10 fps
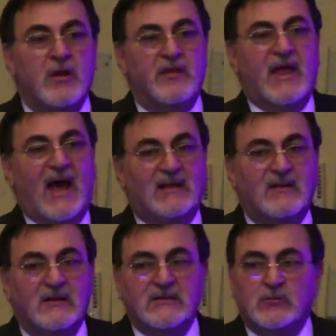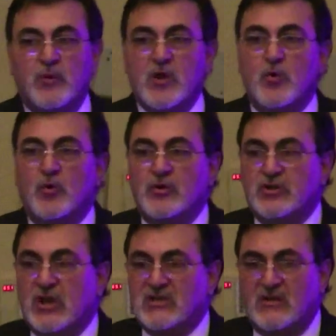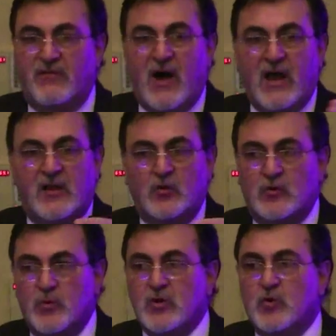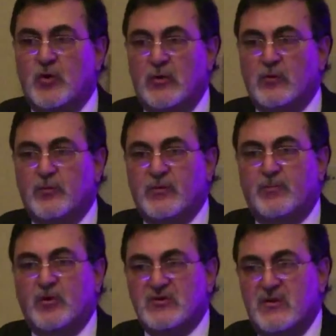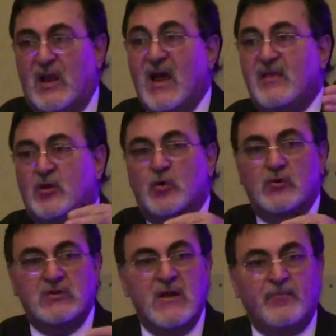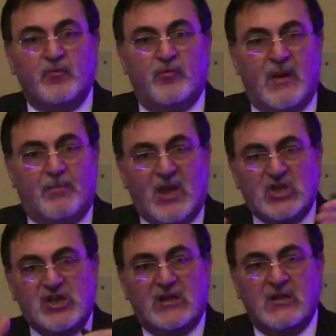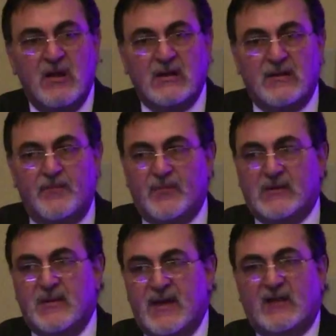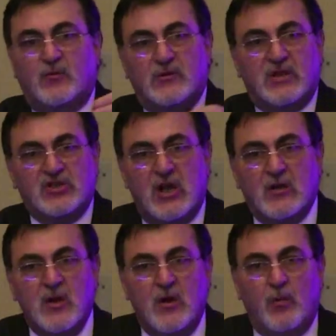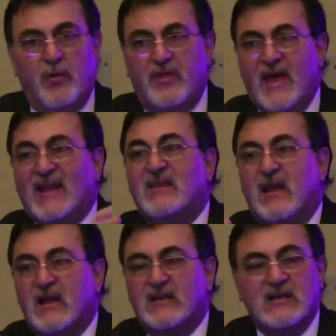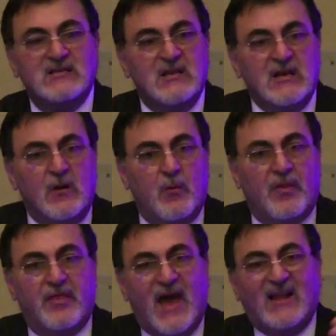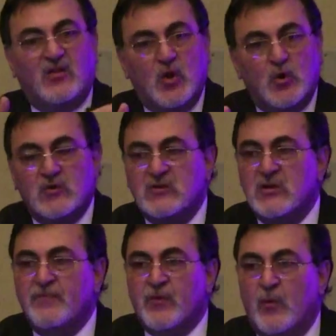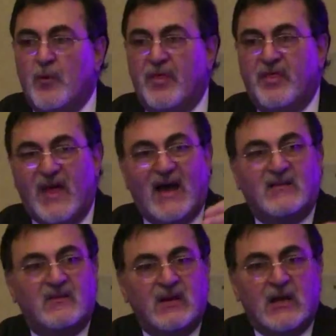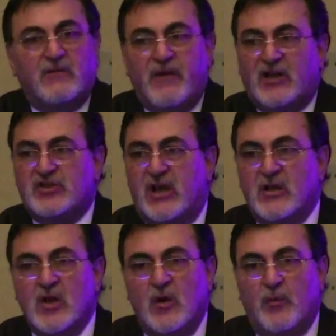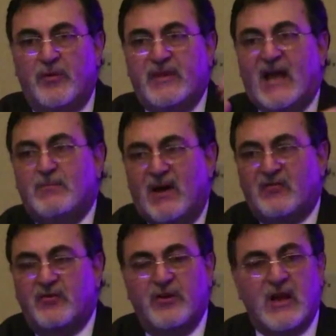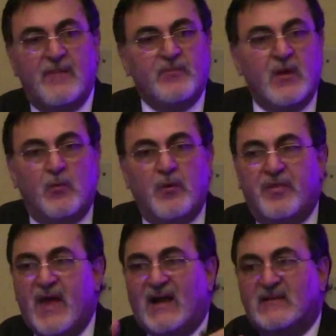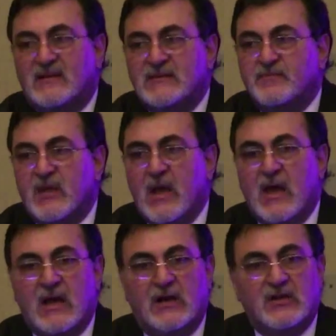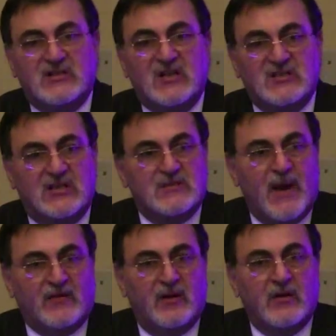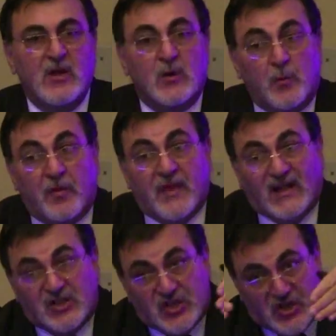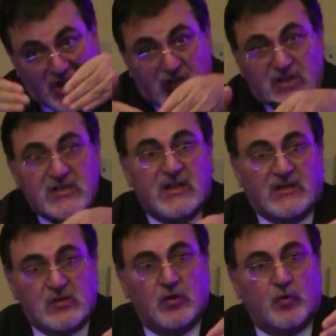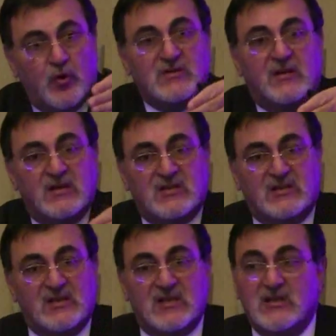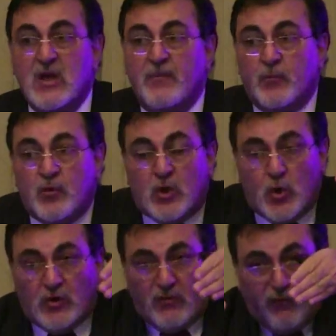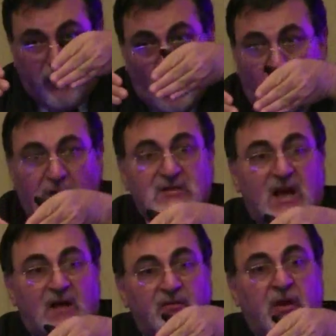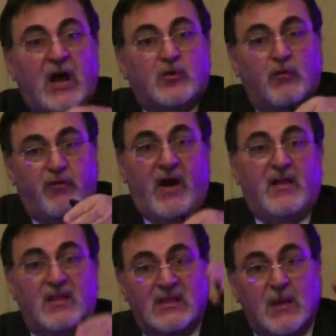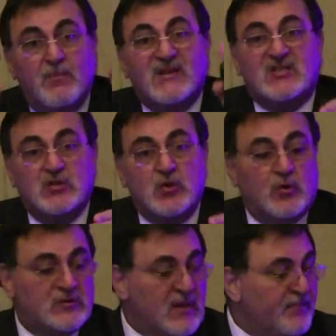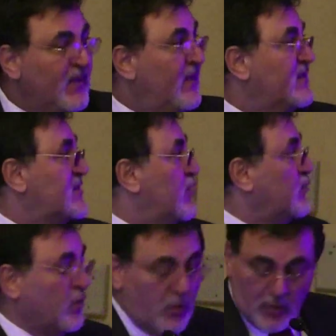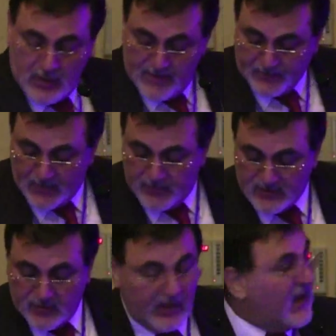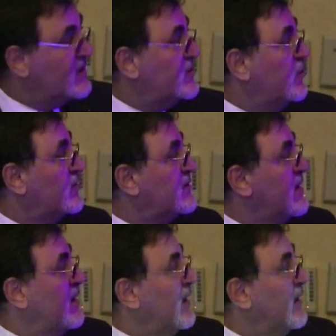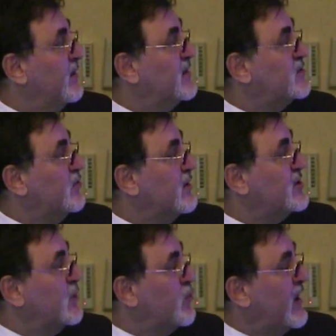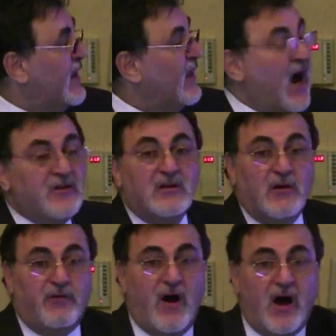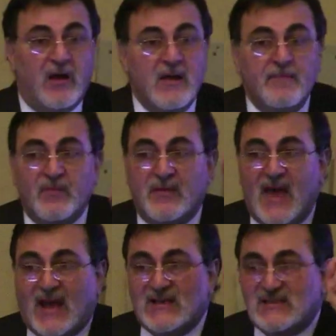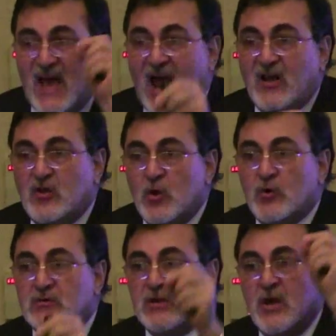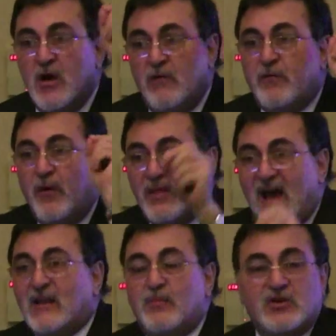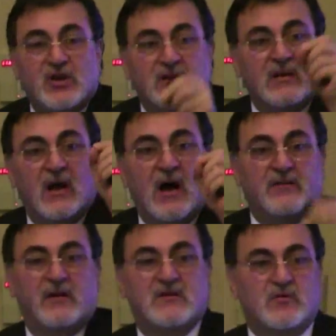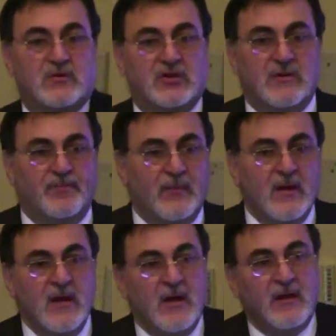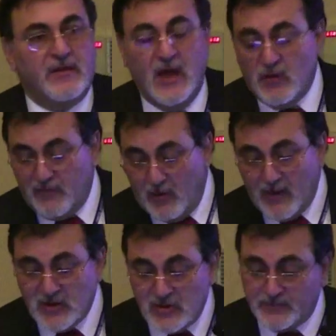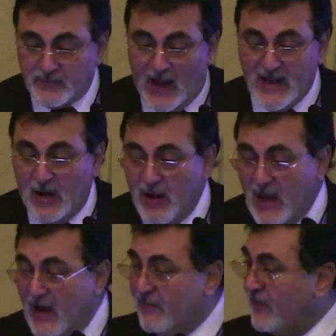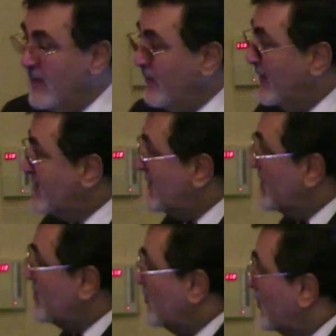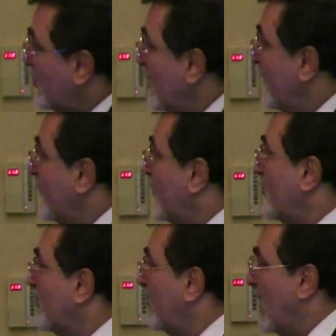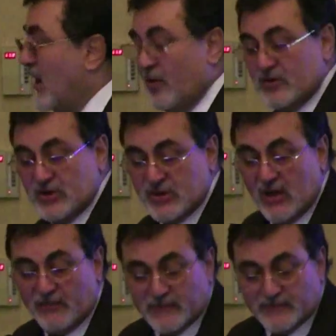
that when you justify the dose, when you personalize the dose to the patient in that condition, with that kinetics, with that dose, with that infection, with that bacteria, with that resistance pattern, with that gene that's causing this resistance, we could focus and try to find the best dose. And this is what we call personalized dose in this condition. We can identify the exact dose for that patient under this condition. Thank you very much. And now I have the stage to Dr. Roger Joliffe